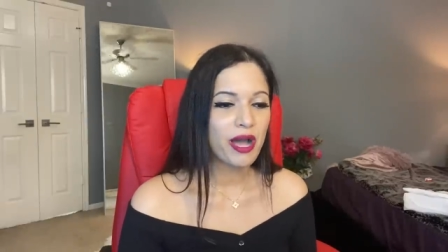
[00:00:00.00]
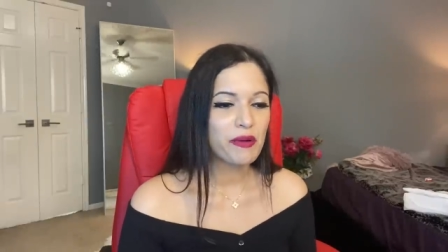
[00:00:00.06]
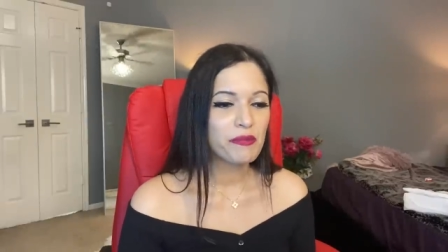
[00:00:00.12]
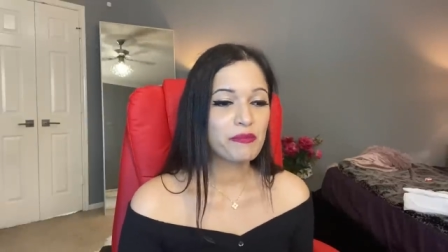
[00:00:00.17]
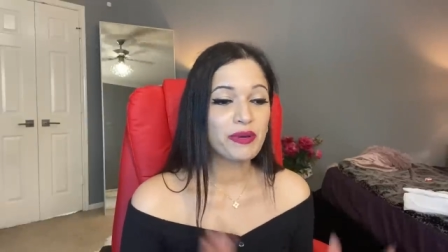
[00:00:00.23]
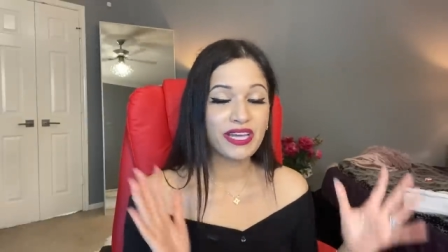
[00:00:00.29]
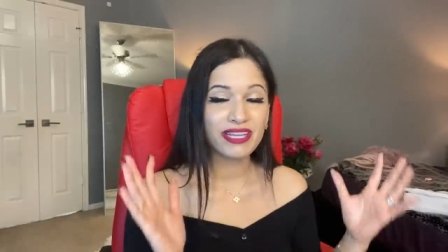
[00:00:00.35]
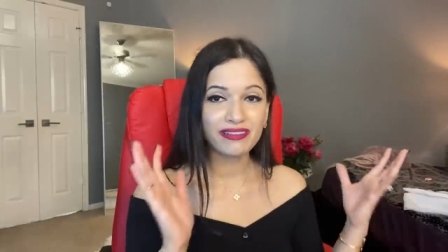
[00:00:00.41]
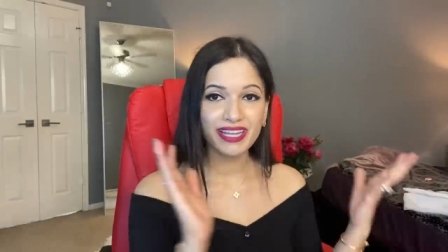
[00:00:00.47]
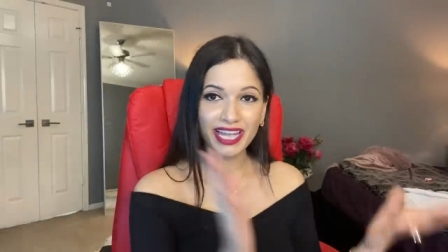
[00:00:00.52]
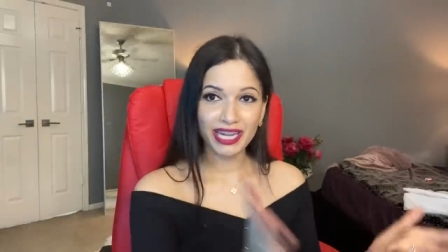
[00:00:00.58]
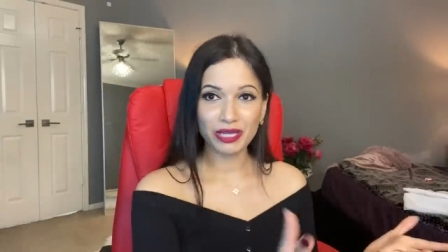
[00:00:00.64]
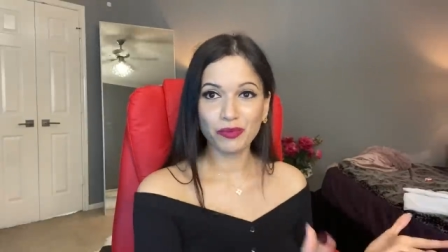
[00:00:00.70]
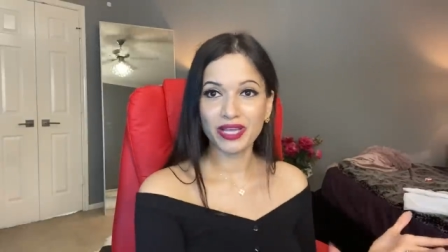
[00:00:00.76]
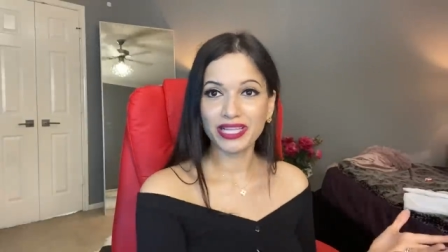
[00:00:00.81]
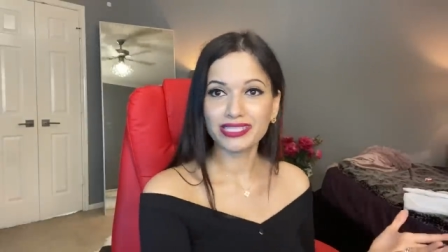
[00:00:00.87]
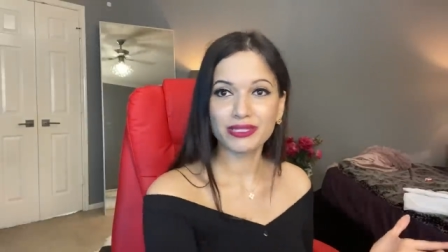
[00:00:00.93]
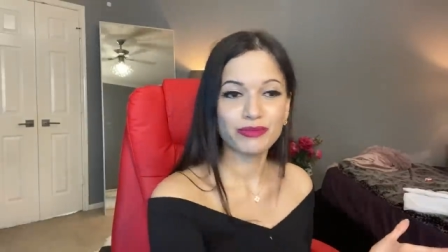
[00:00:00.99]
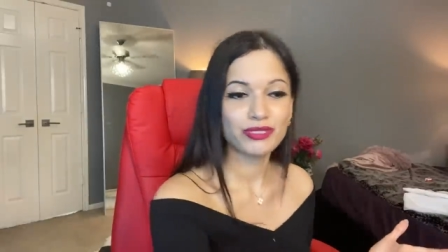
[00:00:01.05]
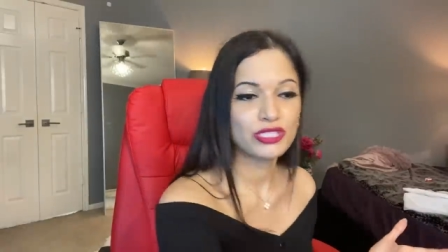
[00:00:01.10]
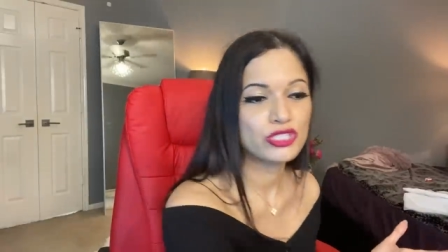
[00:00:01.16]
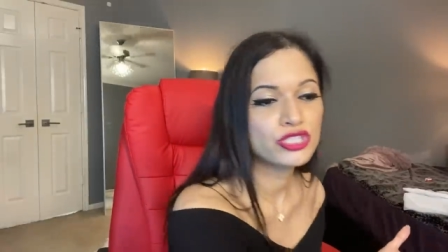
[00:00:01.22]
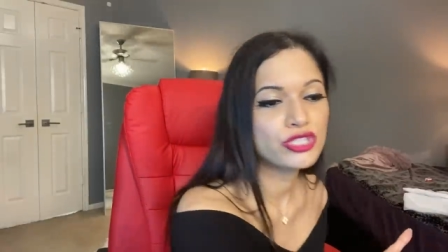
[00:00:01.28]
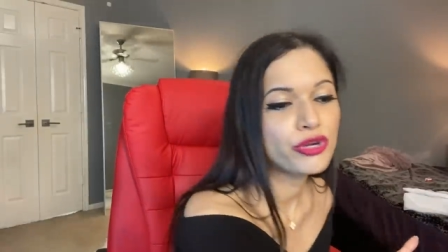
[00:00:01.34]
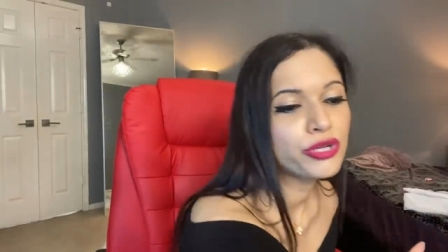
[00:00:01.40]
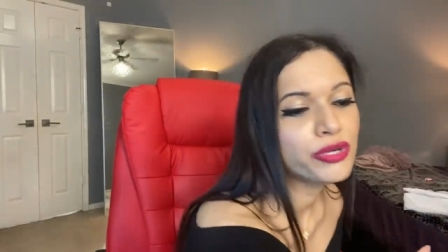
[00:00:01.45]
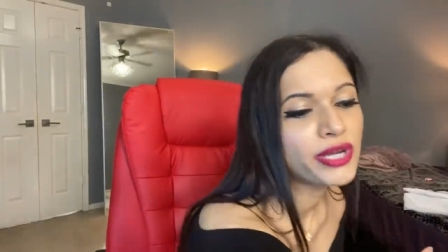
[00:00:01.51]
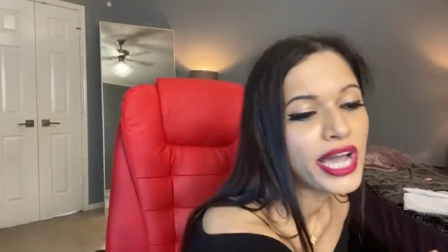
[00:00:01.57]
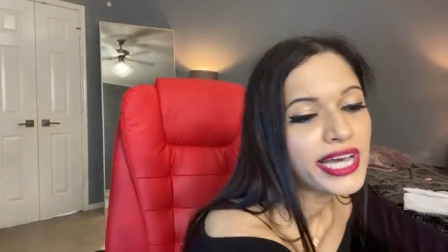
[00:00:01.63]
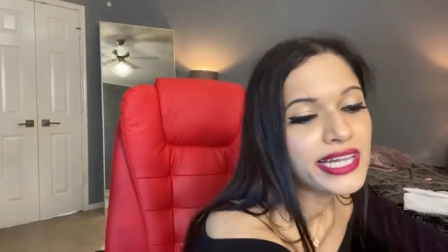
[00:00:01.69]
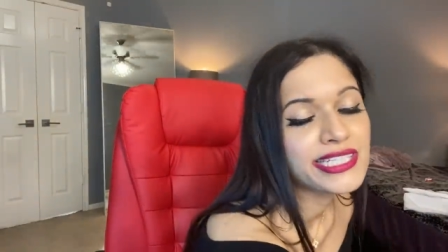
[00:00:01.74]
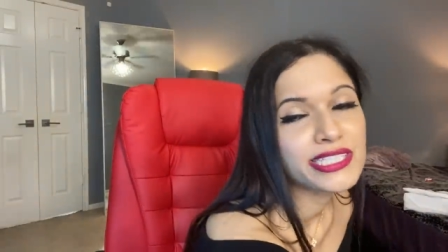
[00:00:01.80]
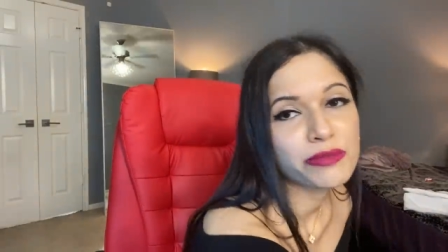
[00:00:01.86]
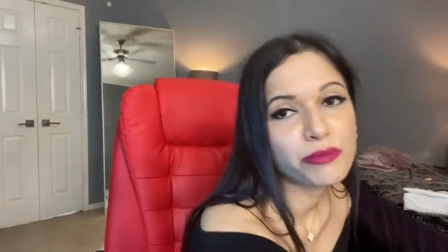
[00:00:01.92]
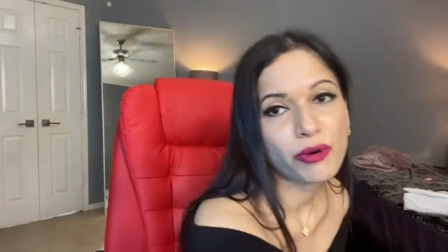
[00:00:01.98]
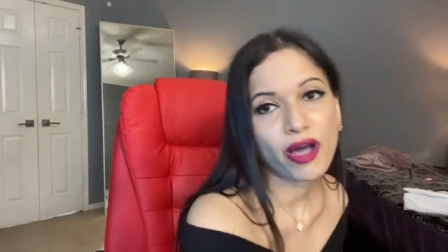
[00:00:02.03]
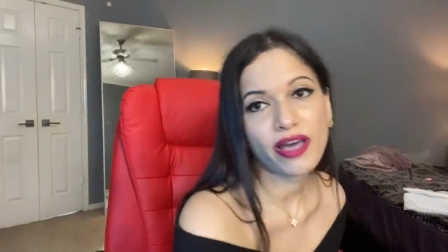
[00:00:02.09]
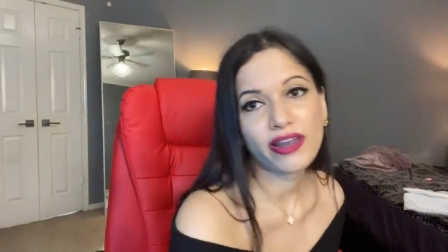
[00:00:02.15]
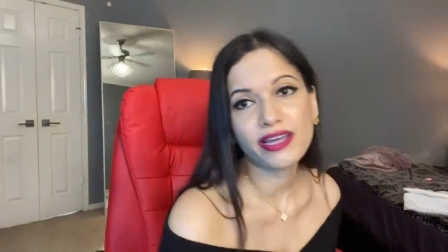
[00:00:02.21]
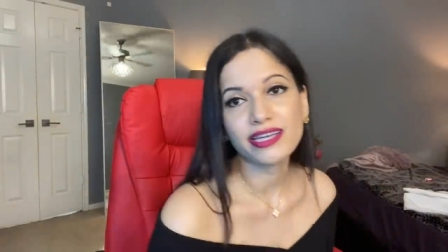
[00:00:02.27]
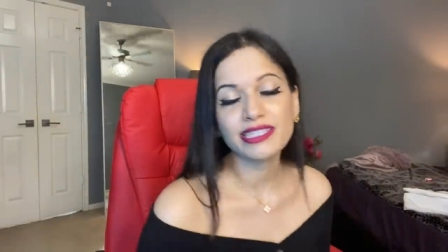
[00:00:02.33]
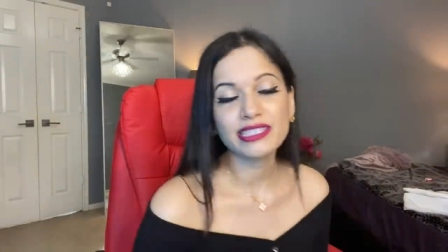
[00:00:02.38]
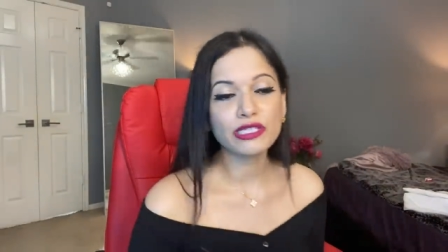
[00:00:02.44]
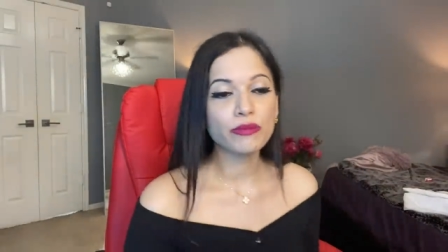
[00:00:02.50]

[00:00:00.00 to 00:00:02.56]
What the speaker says: But anyways, let me just show you guys the products.